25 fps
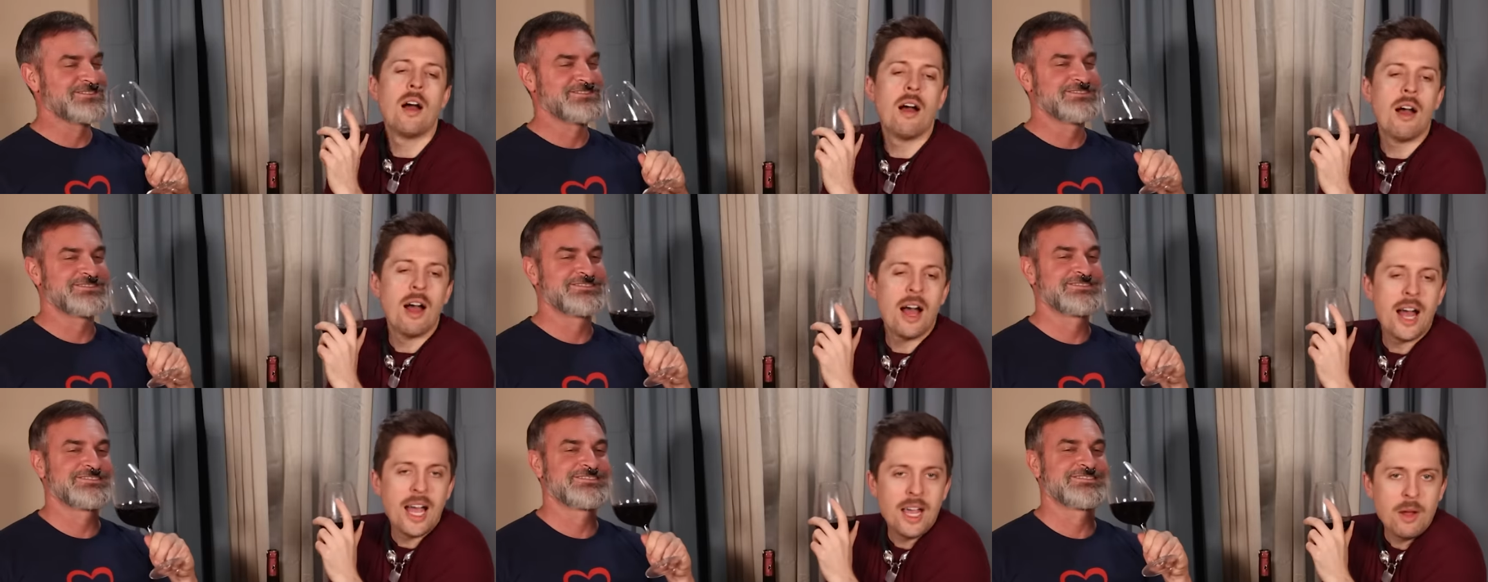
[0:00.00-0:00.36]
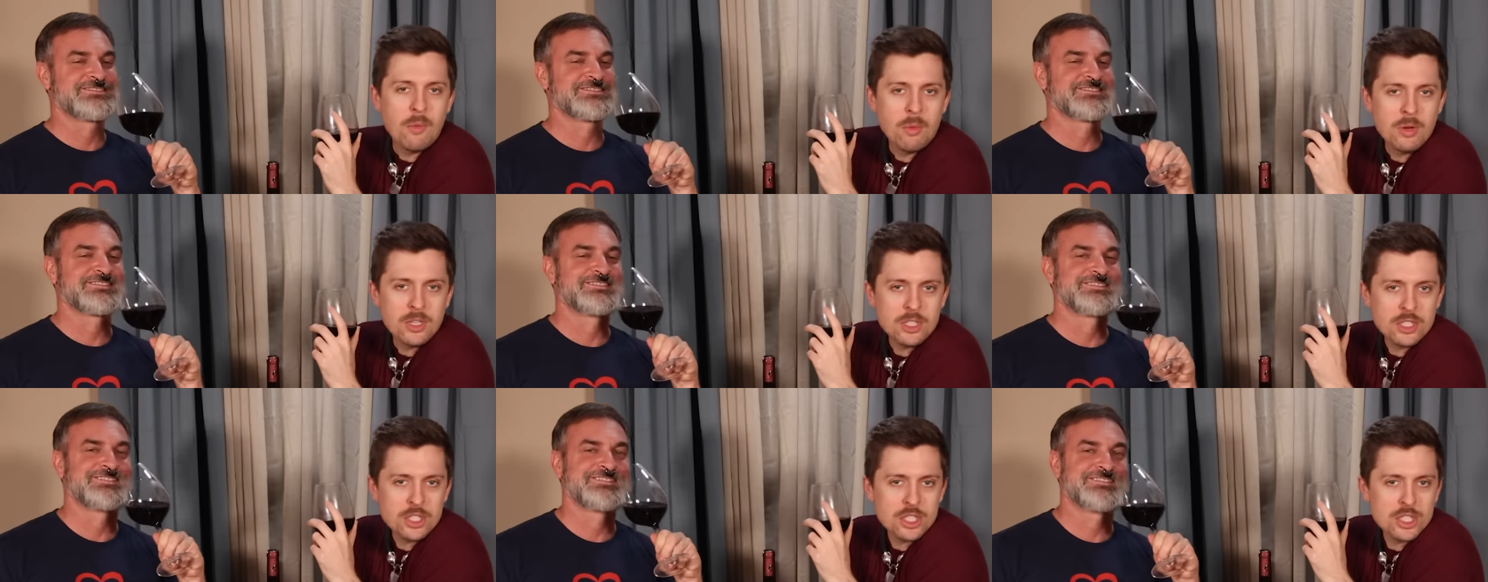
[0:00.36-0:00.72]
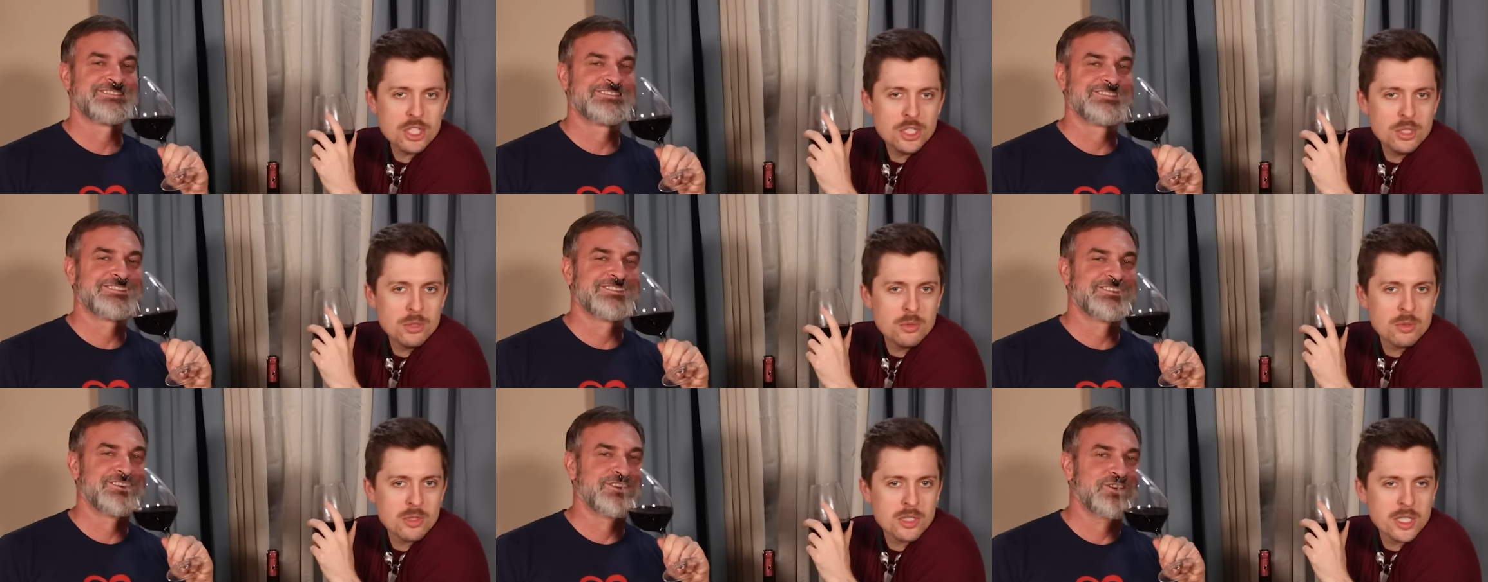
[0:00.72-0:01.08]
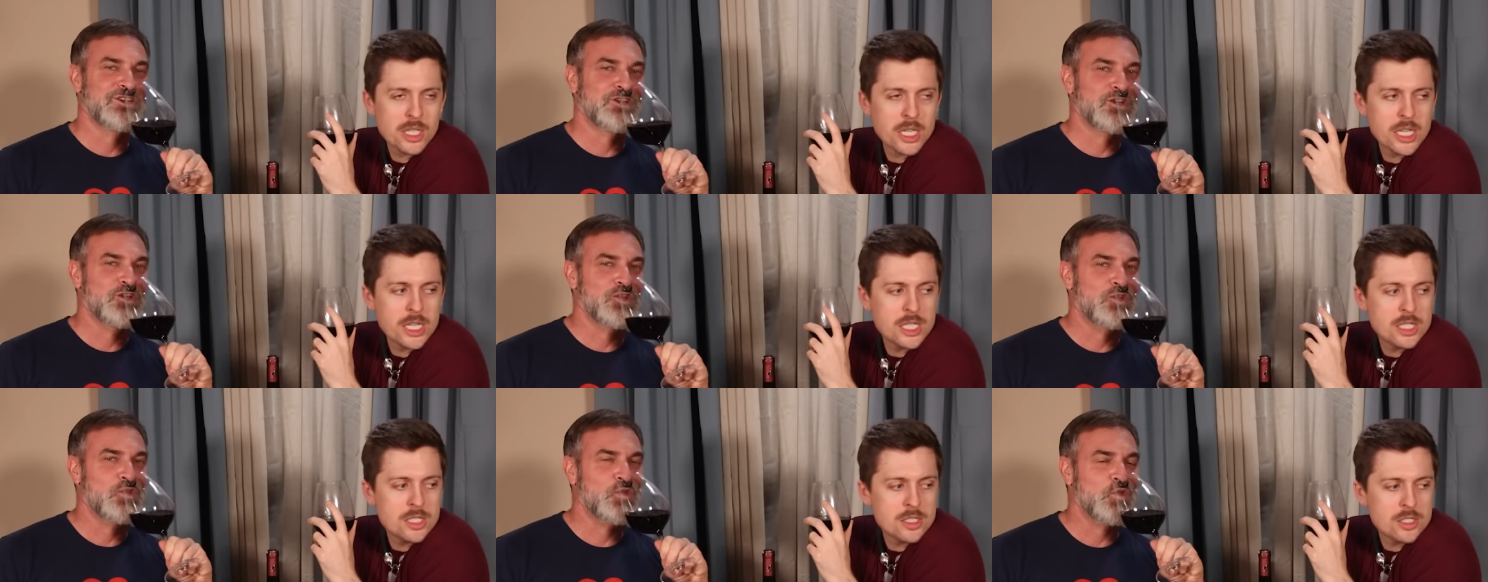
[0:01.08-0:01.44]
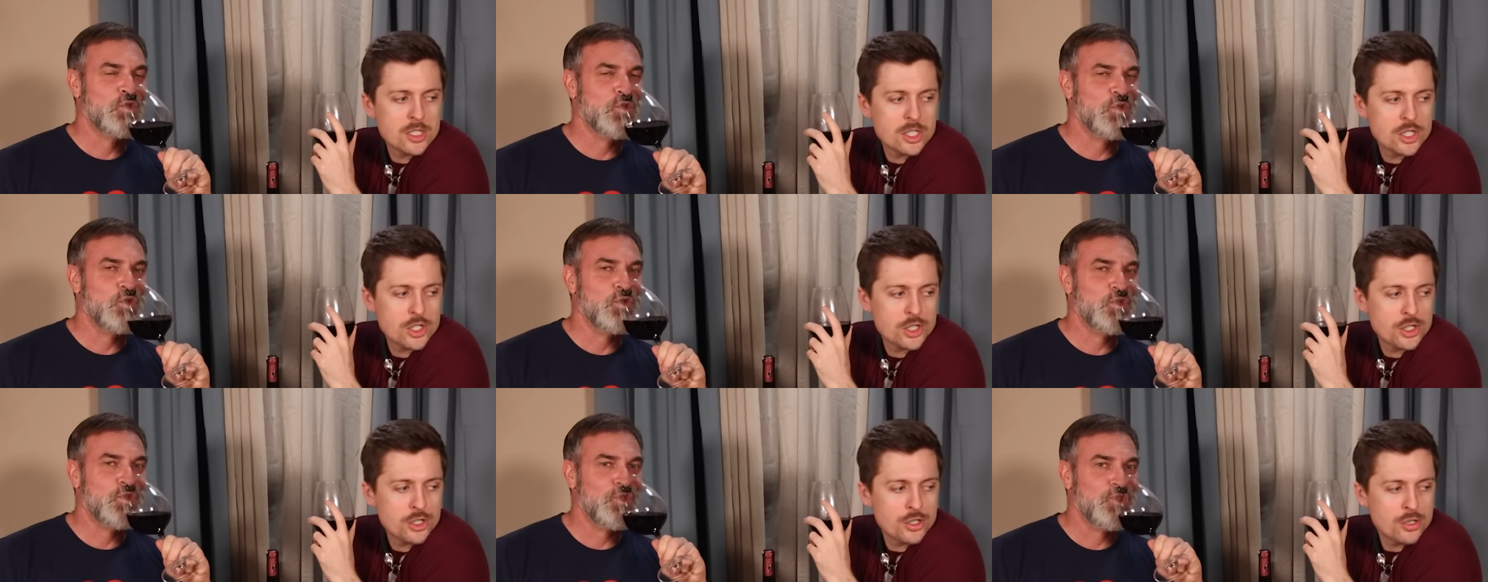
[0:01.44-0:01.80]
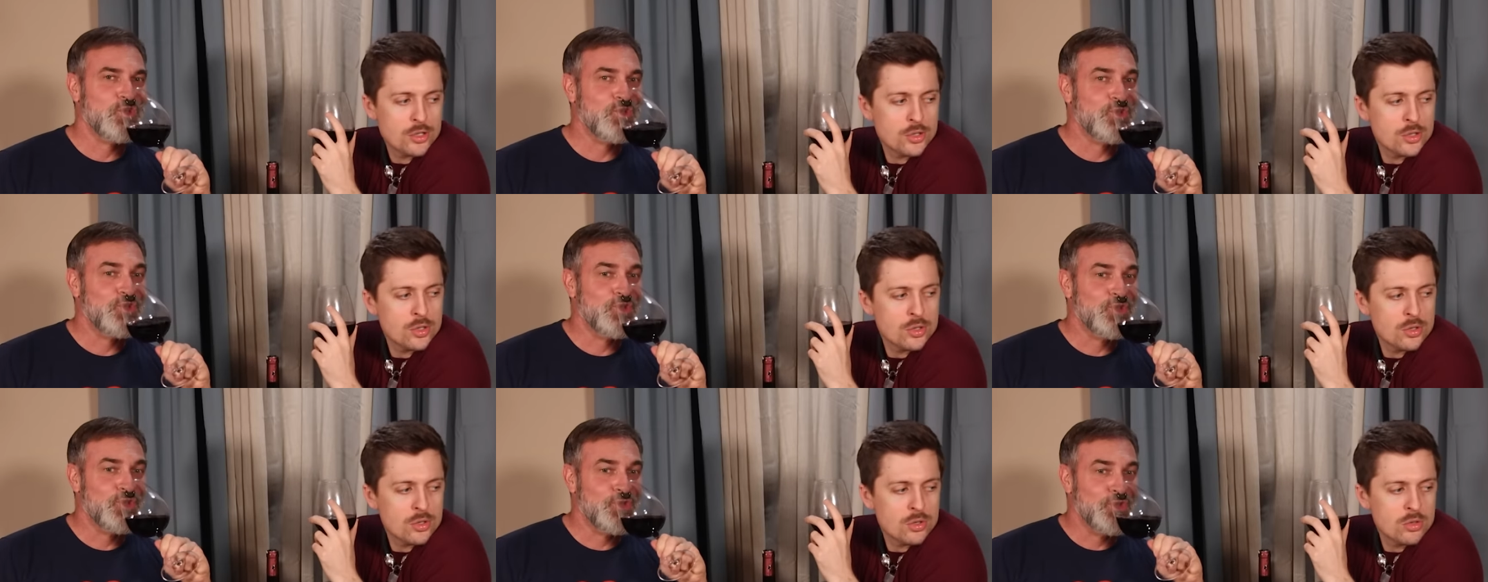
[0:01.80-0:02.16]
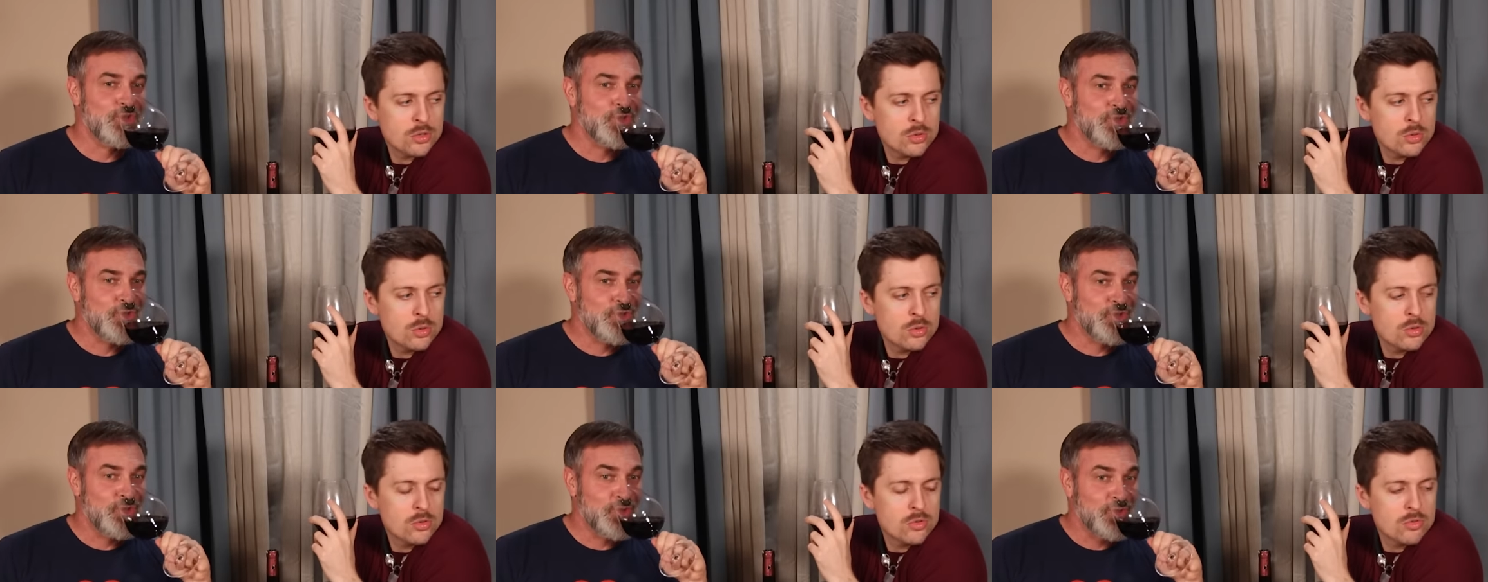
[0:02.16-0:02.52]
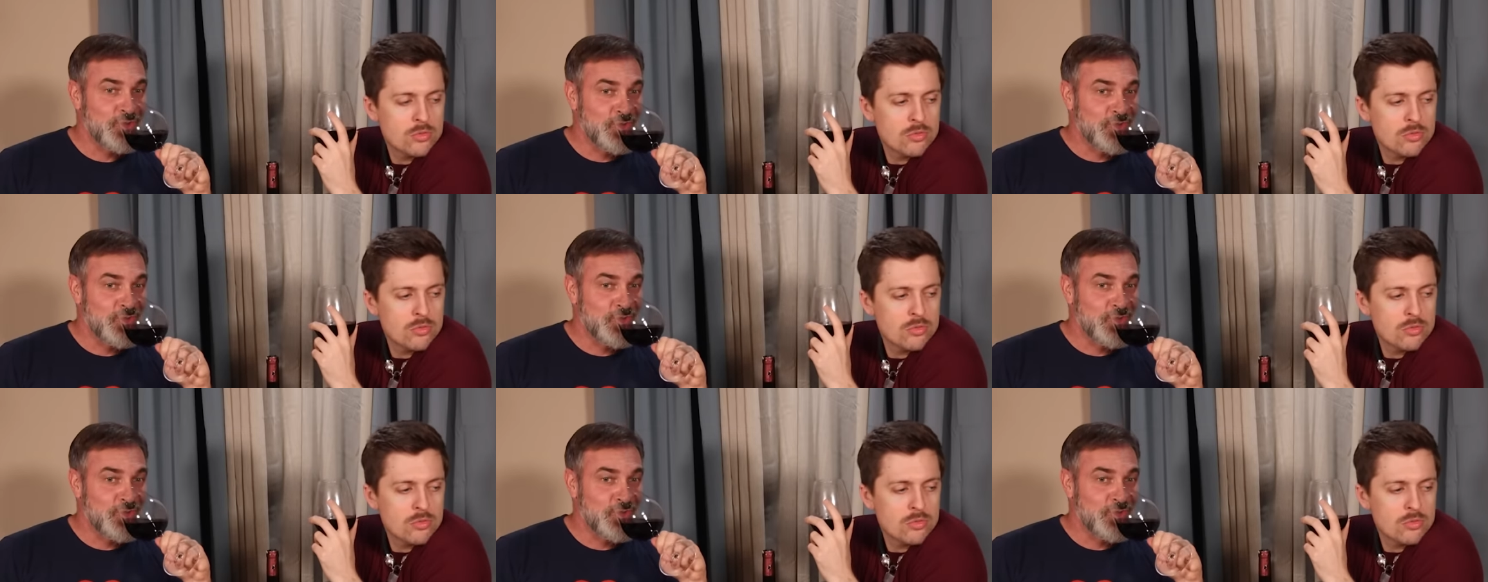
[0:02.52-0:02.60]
Speaker 1: I wish you were into